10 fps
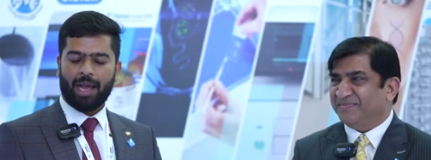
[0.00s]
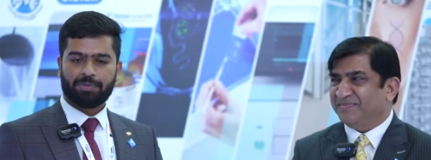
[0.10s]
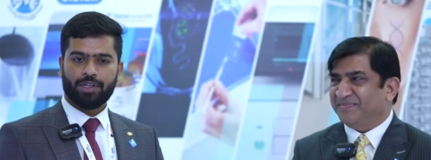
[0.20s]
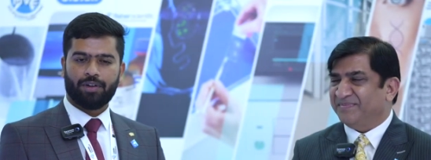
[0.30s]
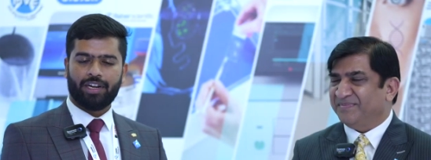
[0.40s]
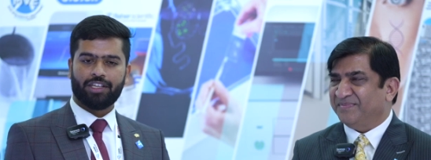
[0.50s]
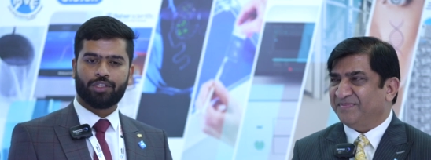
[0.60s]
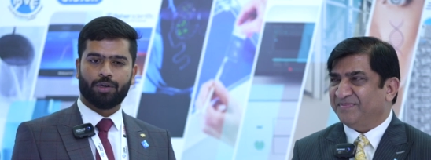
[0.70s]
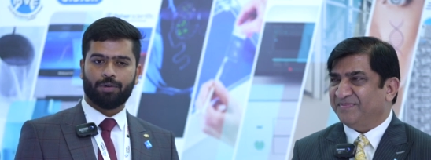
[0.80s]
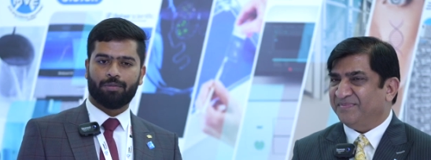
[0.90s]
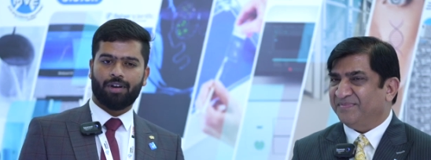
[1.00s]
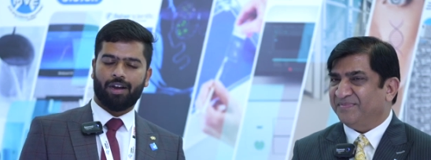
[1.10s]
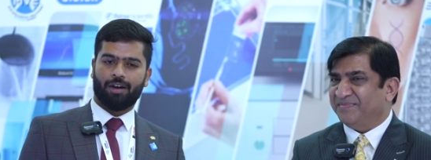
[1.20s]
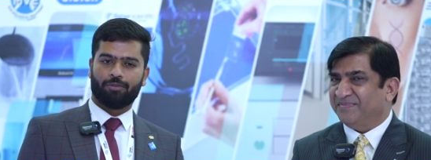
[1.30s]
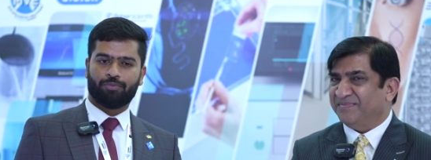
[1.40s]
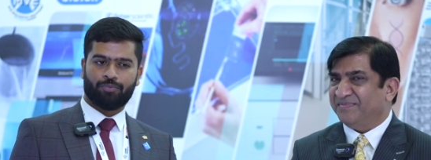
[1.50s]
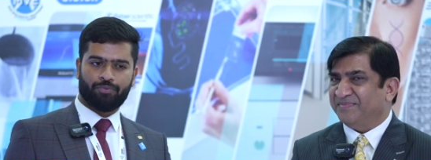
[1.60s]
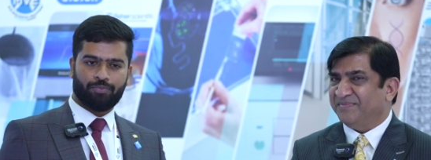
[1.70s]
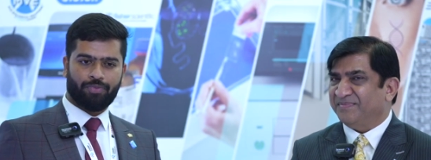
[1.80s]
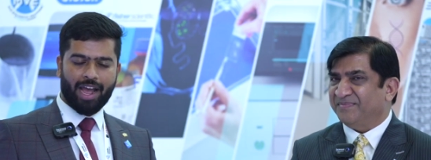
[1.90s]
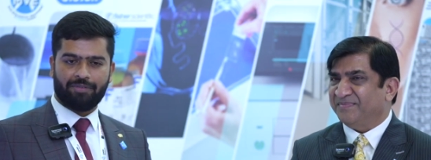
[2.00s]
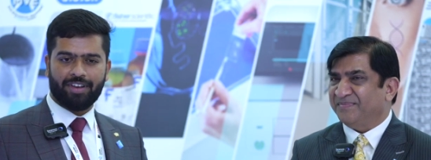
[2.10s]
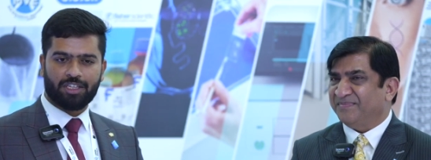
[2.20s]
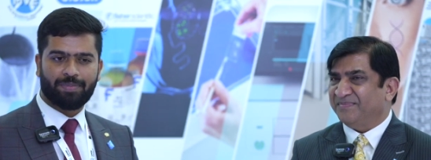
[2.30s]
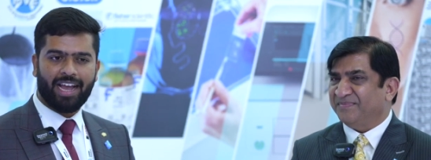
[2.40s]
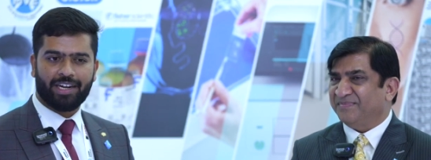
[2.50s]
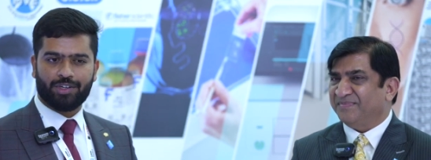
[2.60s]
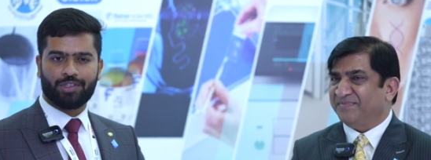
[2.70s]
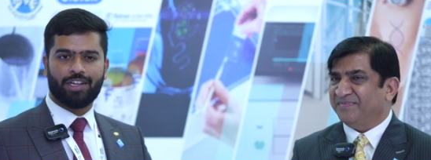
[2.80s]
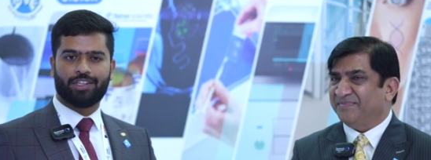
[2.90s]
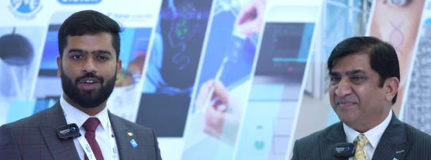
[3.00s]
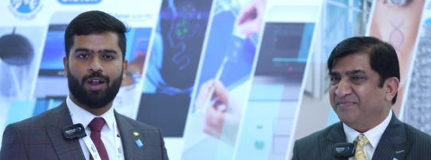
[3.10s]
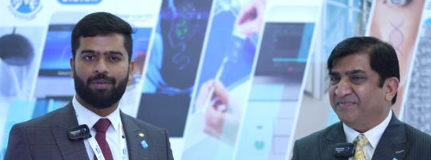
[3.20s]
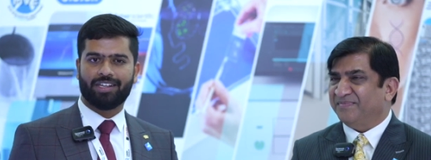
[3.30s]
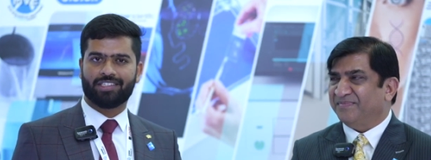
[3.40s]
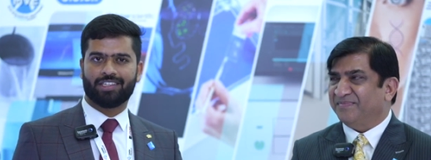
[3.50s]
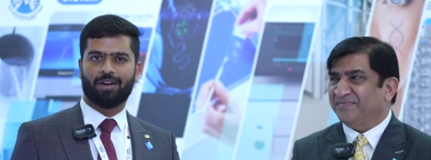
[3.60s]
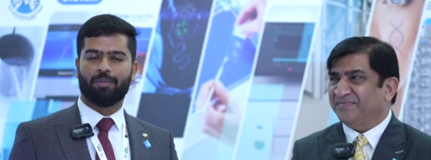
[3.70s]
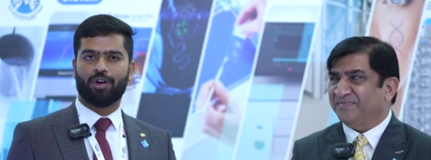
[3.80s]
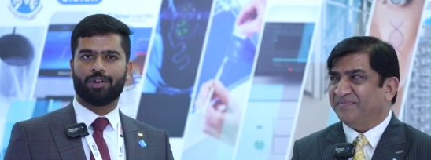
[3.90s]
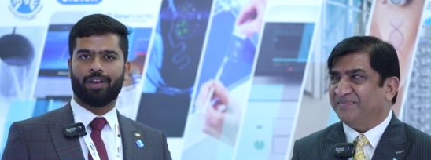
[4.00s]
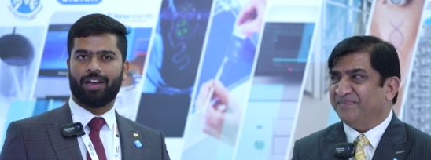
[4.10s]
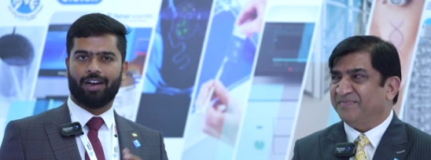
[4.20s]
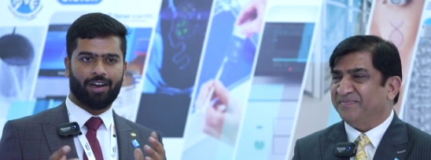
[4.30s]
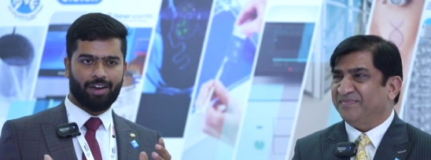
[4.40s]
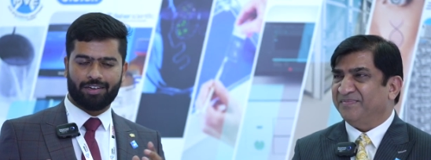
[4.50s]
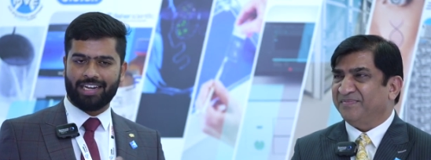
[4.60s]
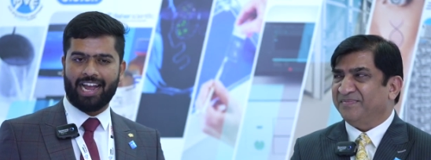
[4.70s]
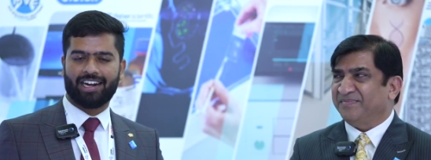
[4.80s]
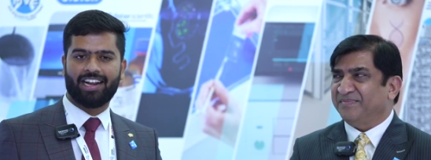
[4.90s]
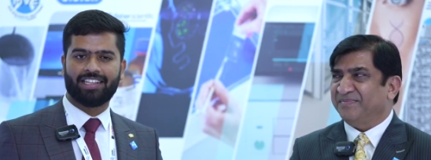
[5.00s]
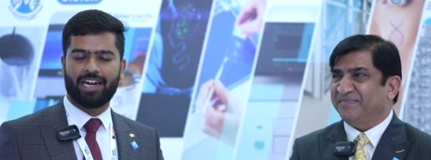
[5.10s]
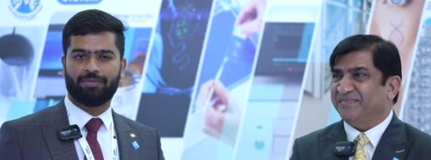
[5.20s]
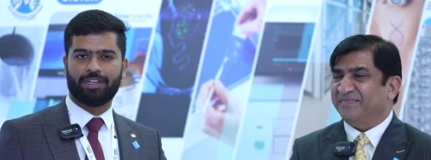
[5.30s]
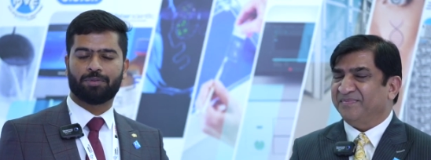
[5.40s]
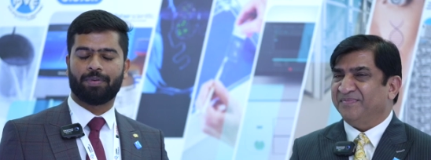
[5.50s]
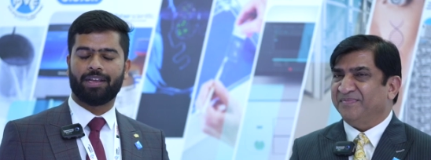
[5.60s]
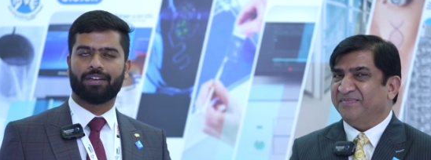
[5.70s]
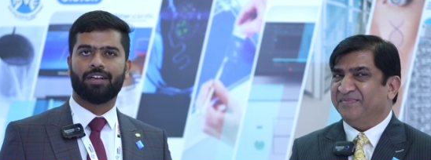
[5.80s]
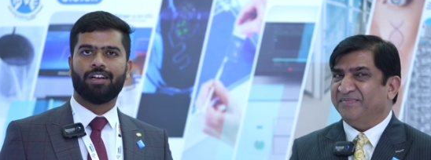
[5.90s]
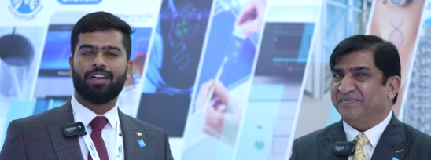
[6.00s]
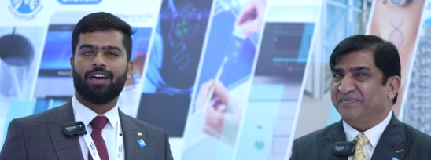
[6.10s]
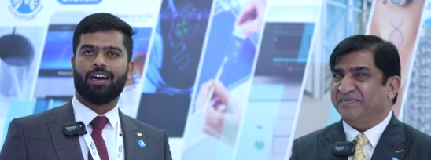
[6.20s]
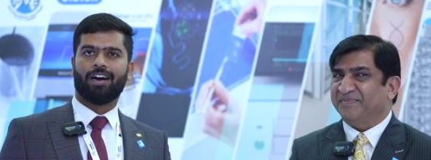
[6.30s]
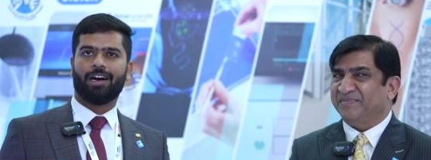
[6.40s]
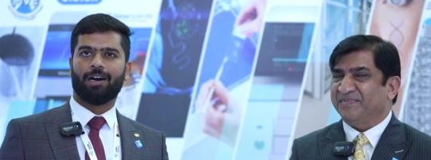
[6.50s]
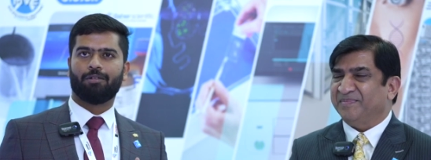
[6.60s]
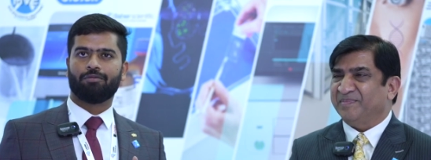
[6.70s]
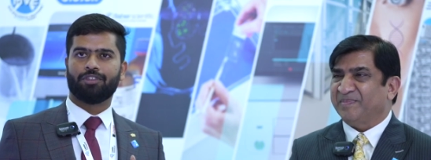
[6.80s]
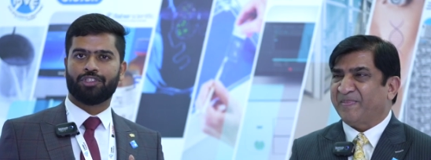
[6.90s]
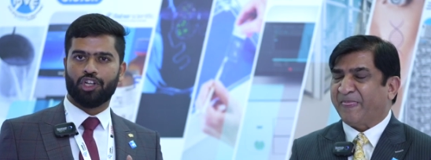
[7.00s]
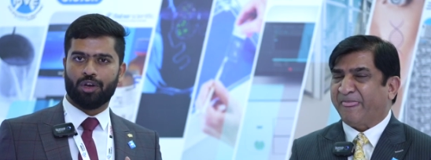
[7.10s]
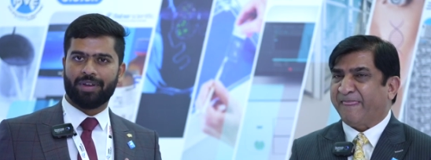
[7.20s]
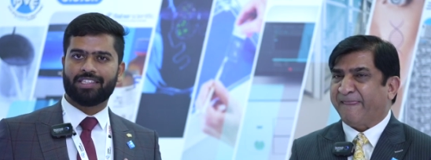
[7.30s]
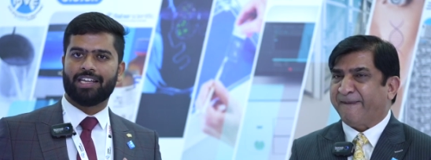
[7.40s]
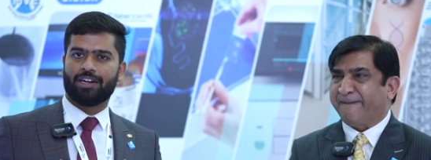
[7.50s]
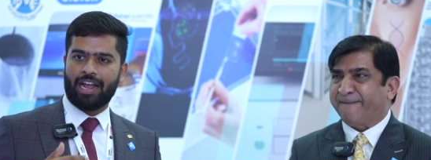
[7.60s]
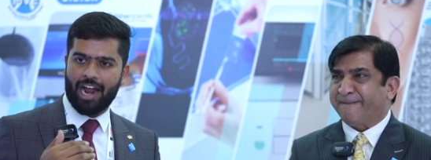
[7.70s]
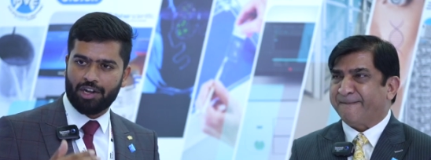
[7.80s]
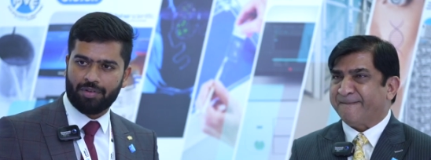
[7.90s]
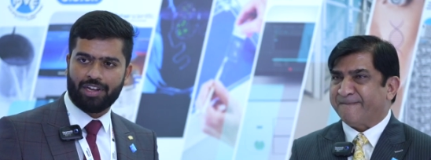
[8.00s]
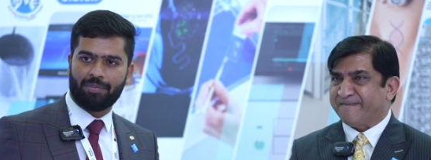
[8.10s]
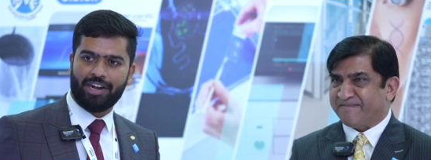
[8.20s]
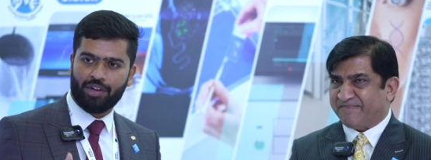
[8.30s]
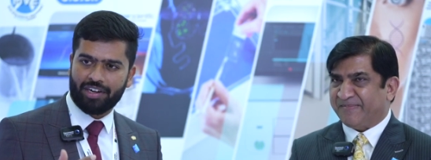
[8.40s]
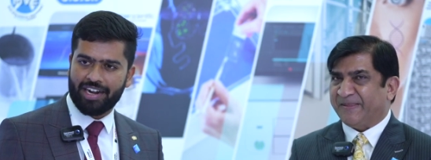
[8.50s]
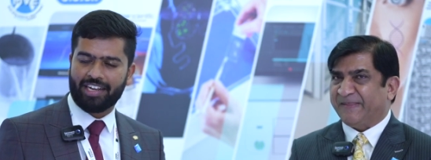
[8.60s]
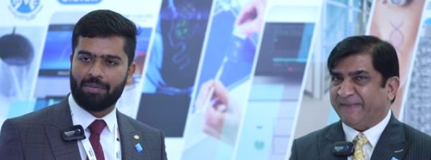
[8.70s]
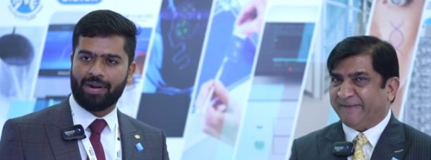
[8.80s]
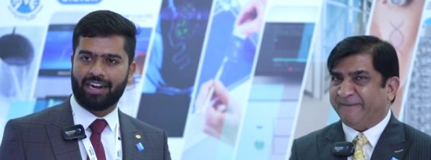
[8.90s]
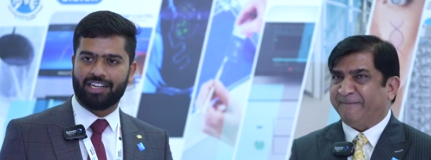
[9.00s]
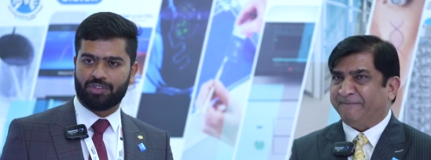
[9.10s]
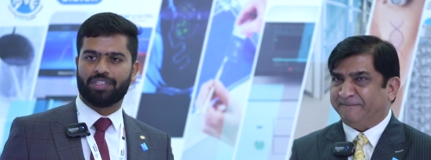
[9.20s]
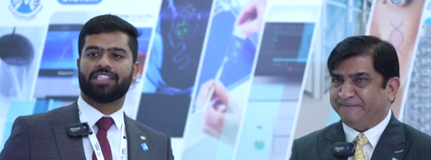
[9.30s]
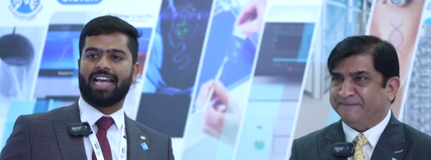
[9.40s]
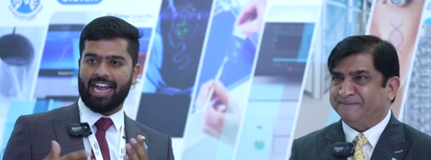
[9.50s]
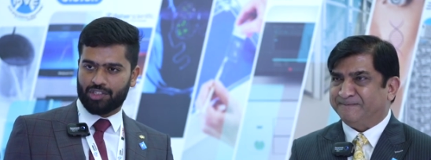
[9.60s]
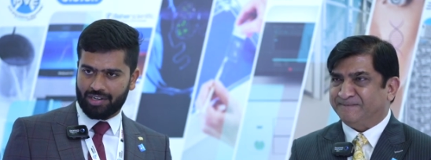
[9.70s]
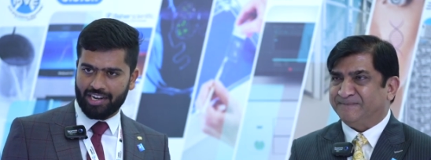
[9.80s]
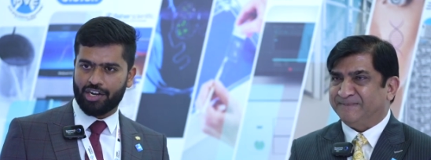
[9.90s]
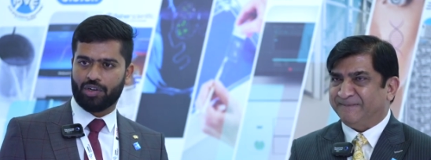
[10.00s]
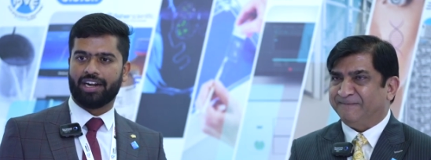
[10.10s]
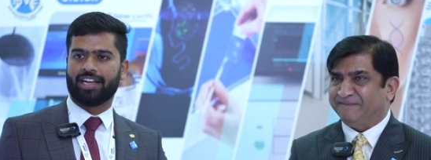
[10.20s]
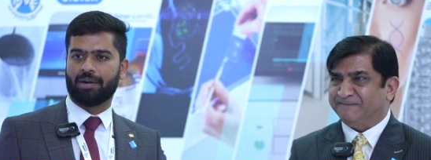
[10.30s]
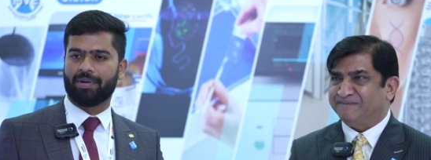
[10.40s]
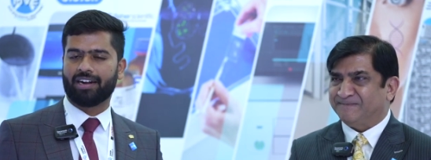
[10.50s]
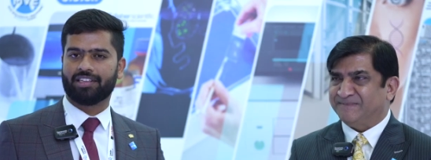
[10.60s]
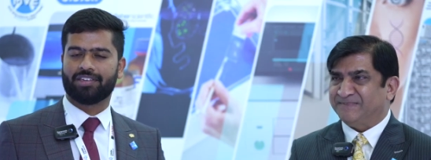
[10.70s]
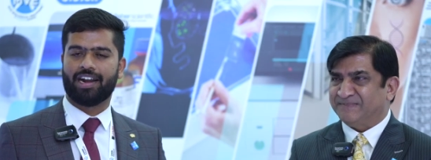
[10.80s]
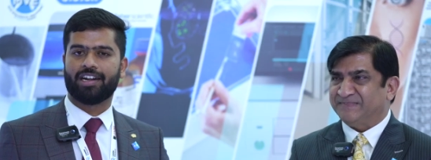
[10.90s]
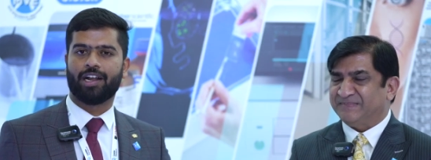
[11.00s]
Speaker 1: Absolutely. So. Uh, five years back, it's, it's always a, mot- uh, a, a tagline that we speak uh, genomics that had to come into clinical practice, which is actually into clinical practice right